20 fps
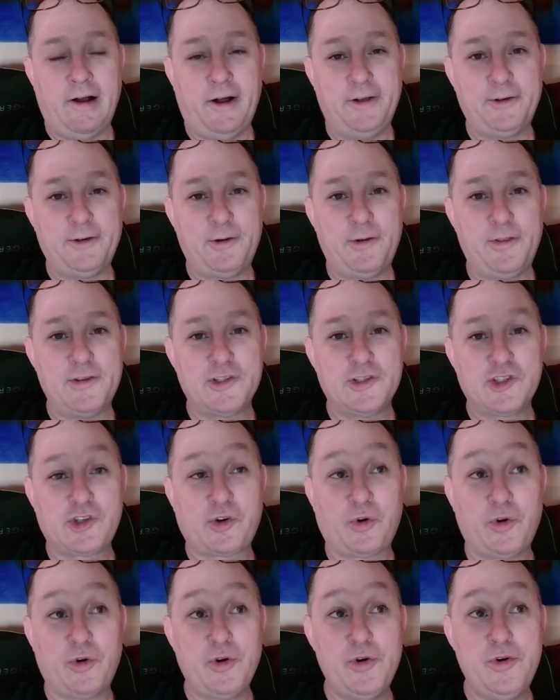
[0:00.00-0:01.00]
under the
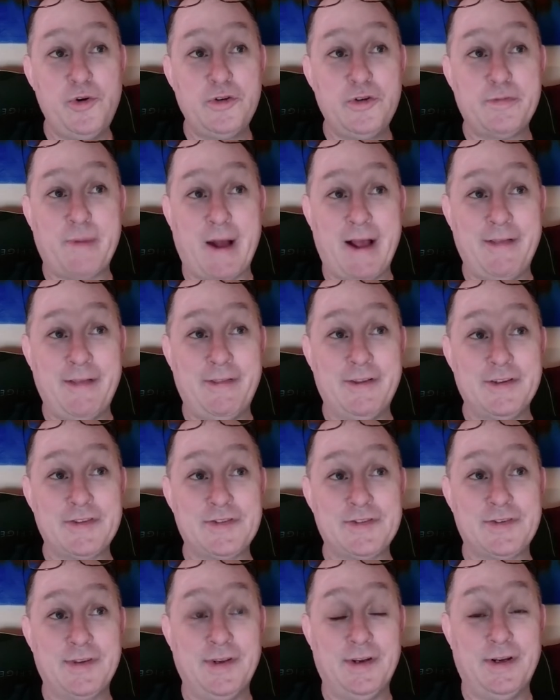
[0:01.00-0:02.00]
screws by
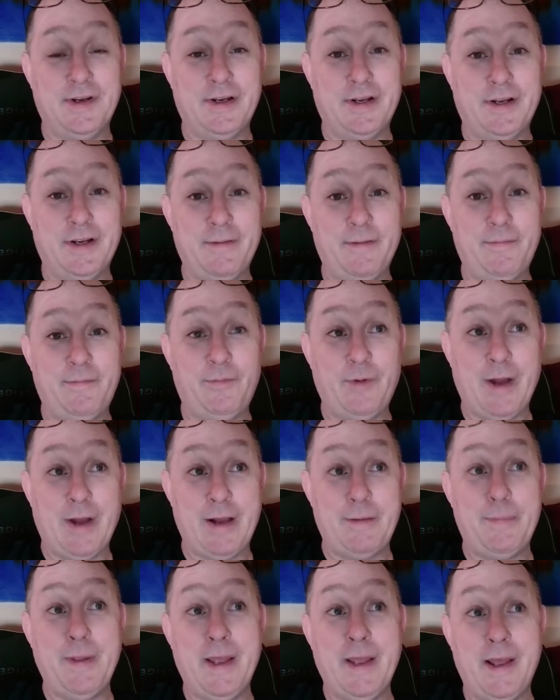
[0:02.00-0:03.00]
this
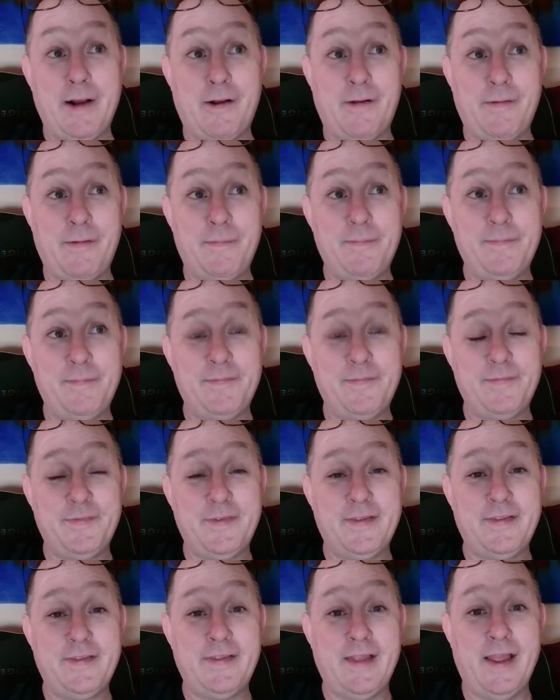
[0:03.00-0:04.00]
red panel.
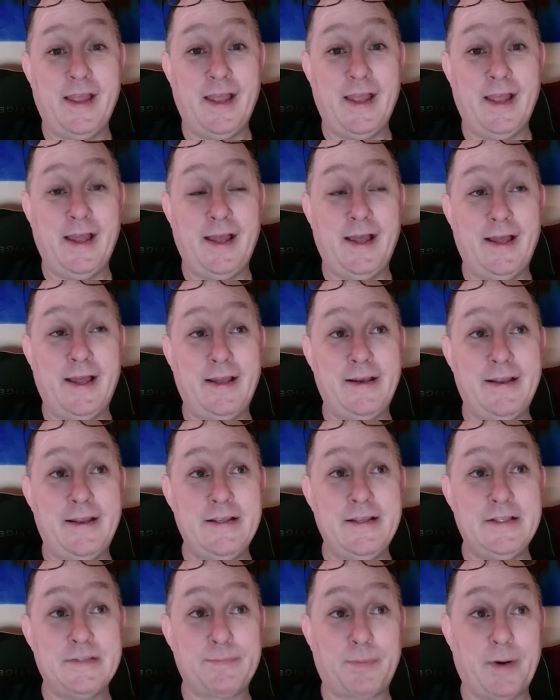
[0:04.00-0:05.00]
And
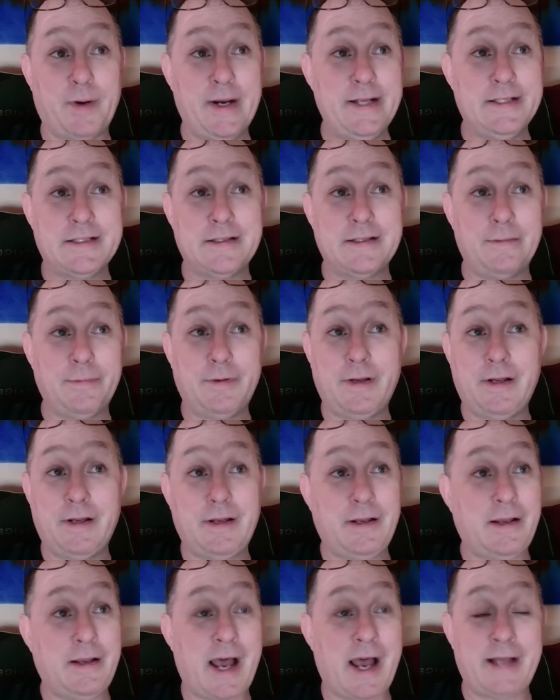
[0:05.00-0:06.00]
he sprayed some
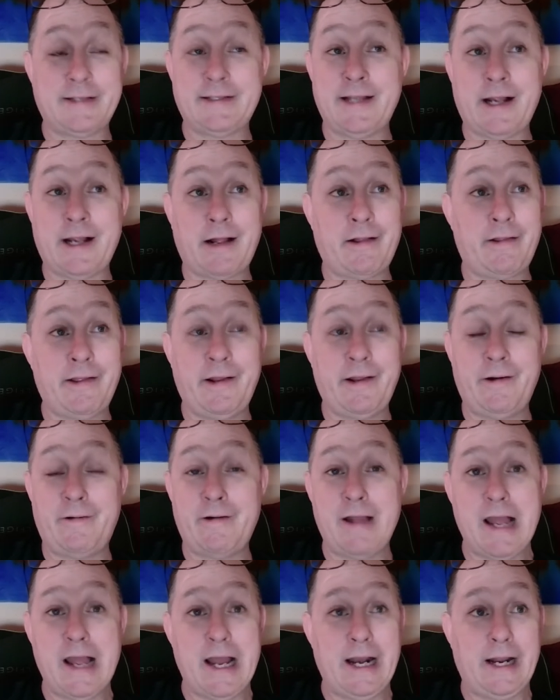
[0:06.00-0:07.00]
contact
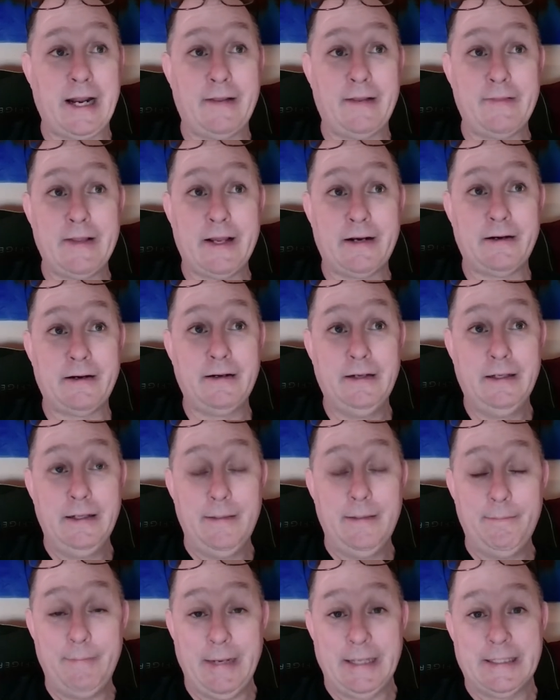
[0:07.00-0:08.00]
cleaner on it, and that
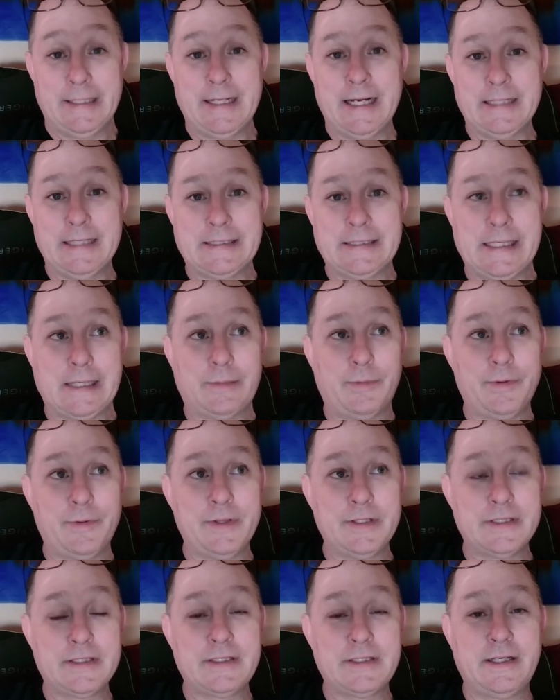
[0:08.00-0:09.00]
made contact with
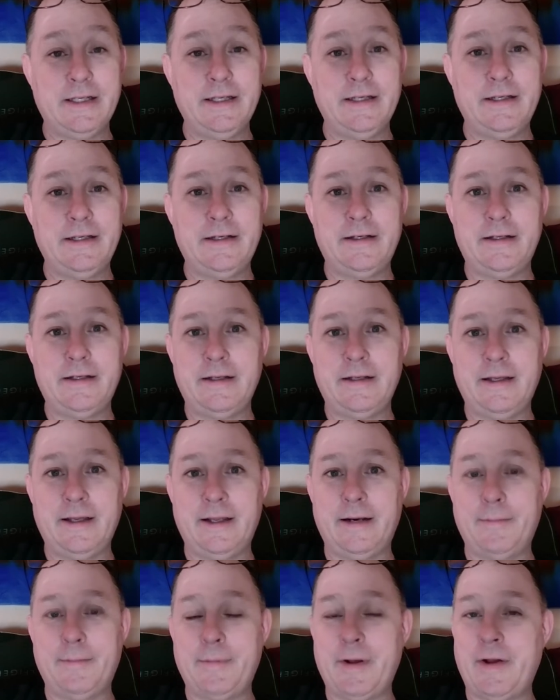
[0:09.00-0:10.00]
his skin.
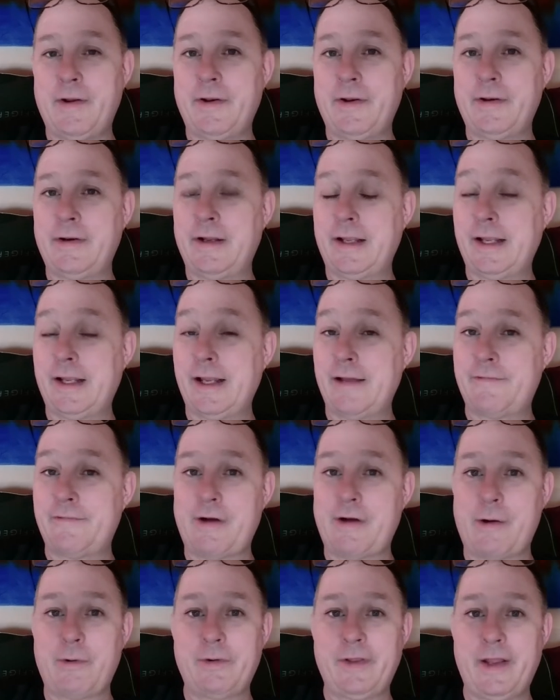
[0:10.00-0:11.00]
And about a half
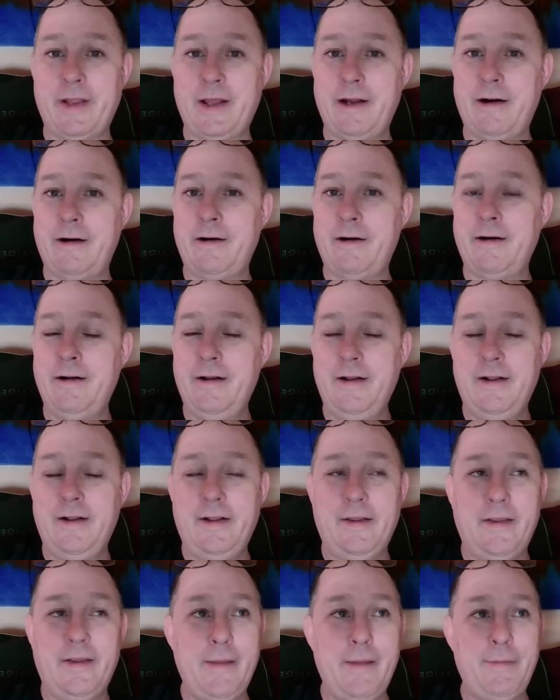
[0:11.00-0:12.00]
hour later,
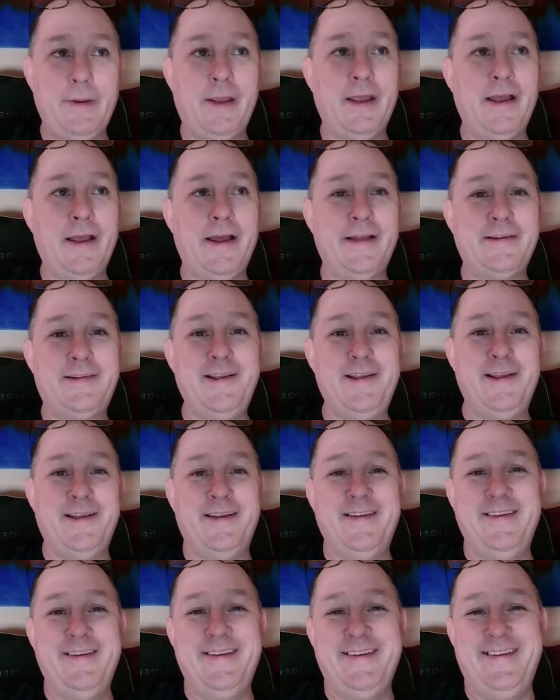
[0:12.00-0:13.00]
he began to
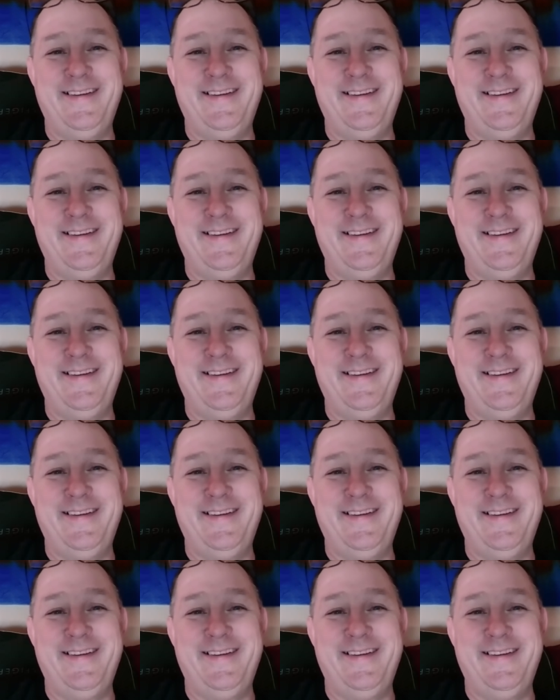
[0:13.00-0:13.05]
